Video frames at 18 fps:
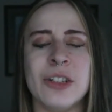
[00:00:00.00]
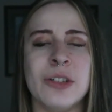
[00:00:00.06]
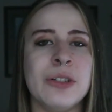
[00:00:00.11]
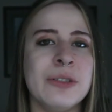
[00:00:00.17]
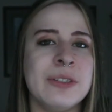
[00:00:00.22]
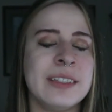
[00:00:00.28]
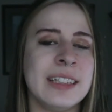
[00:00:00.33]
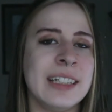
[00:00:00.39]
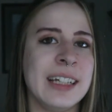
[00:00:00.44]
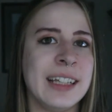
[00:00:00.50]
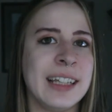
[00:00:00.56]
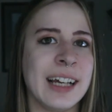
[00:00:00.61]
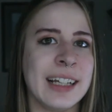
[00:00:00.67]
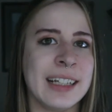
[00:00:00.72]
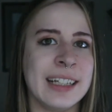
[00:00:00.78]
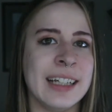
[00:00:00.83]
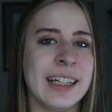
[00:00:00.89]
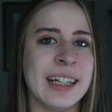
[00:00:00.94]
You do see
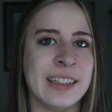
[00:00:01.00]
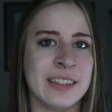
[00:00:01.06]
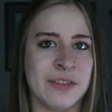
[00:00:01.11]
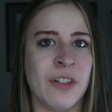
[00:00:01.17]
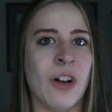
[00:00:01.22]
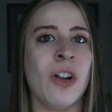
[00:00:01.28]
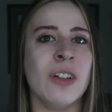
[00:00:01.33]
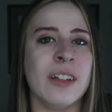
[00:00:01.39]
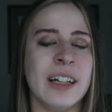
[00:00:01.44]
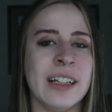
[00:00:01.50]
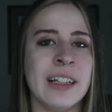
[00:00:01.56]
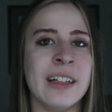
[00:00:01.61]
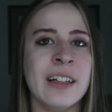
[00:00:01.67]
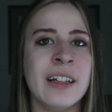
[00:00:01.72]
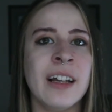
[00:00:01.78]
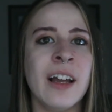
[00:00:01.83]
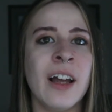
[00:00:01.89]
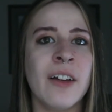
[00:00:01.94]
that he has fallen
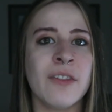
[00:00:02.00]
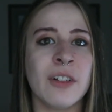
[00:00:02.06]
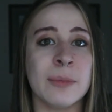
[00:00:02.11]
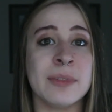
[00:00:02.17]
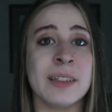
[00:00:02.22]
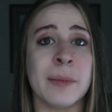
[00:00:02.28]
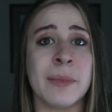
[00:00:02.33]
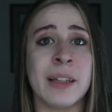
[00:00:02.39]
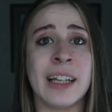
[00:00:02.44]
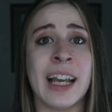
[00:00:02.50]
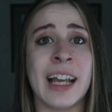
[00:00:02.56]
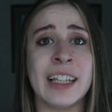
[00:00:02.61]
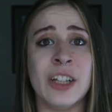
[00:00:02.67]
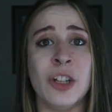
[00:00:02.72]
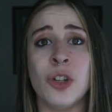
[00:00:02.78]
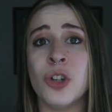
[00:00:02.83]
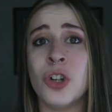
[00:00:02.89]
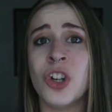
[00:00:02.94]
from something,
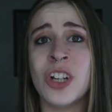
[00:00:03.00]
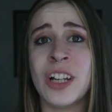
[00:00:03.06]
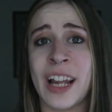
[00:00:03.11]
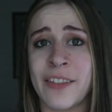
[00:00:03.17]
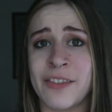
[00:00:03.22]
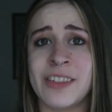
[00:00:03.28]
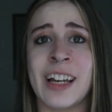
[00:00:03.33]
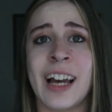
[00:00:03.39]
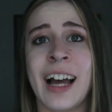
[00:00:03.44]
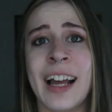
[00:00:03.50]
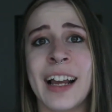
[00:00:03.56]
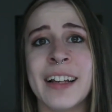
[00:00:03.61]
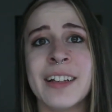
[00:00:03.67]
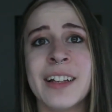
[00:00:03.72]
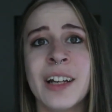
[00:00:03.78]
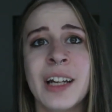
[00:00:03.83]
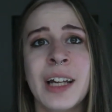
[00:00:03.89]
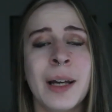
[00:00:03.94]
and he could have
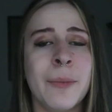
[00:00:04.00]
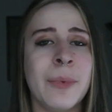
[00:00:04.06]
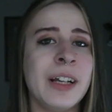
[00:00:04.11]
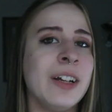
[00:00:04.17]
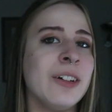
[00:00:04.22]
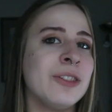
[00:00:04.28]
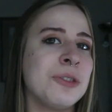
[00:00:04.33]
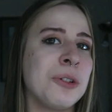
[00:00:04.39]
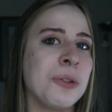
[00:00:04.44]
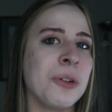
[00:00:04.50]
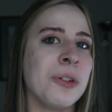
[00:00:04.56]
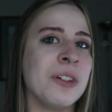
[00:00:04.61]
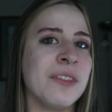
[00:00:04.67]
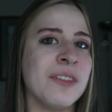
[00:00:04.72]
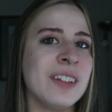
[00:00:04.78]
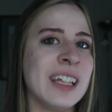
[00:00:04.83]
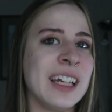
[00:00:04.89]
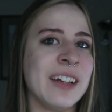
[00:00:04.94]
died, but he also could
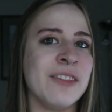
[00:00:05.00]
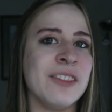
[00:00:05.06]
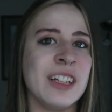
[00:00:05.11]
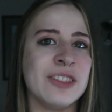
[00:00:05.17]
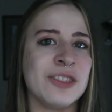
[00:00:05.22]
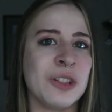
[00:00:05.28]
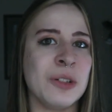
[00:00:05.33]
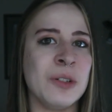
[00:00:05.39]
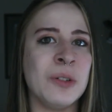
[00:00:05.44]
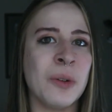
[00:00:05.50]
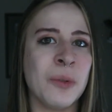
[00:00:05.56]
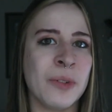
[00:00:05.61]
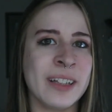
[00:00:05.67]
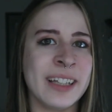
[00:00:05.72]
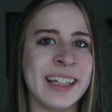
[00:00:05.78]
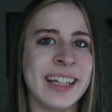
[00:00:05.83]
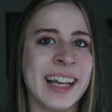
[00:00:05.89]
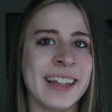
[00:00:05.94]
have lived. So you don't
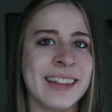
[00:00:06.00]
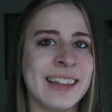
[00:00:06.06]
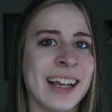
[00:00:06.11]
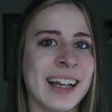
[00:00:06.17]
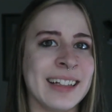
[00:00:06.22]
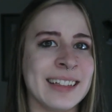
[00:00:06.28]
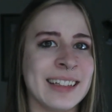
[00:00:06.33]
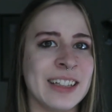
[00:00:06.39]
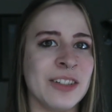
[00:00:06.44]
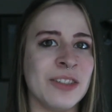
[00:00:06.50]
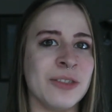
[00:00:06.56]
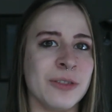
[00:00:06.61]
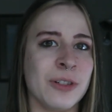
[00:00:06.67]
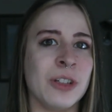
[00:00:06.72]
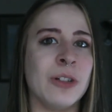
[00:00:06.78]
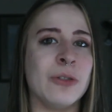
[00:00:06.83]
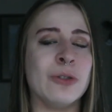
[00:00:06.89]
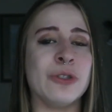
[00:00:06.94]
really get that little
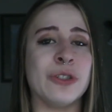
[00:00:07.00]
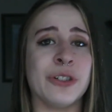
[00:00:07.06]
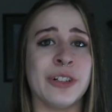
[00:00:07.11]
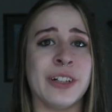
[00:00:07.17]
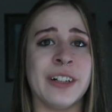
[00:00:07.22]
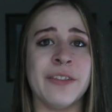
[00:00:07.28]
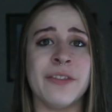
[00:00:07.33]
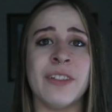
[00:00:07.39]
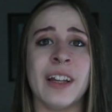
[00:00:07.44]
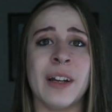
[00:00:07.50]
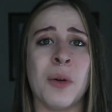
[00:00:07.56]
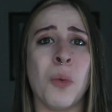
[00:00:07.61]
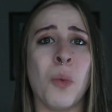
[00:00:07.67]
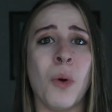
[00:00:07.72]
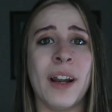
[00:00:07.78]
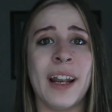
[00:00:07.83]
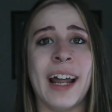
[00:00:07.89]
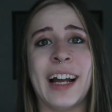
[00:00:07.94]
closure of
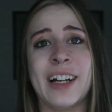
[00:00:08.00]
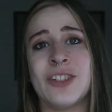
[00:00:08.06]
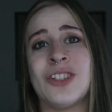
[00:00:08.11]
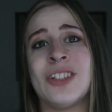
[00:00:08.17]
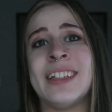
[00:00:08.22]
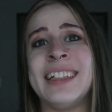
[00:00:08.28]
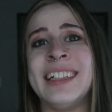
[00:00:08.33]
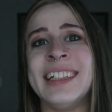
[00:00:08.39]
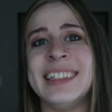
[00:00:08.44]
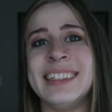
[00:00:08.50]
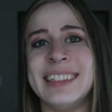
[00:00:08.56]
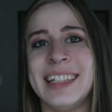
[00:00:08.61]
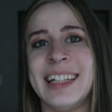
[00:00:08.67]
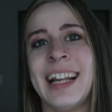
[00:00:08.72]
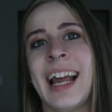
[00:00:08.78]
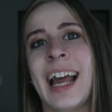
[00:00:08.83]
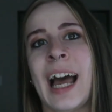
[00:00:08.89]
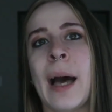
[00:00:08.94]
like what actually
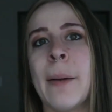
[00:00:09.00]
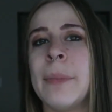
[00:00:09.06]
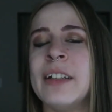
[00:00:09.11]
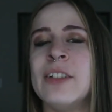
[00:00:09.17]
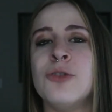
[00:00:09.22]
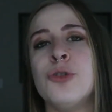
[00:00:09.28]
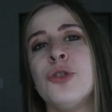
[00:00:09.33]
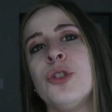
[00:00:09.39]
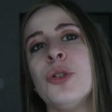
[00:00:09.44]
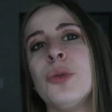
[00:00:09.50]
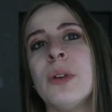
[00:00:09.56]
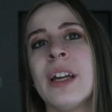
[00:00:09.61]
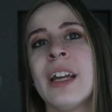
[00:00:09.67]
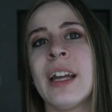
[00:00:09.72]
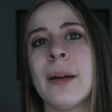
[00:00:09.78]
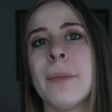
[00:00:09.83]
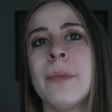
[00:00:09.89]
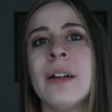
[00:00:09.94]
did happen to
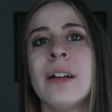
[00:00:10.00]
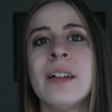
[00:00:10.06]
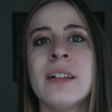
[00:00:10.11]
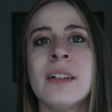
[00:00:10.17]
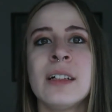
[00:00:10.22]
him.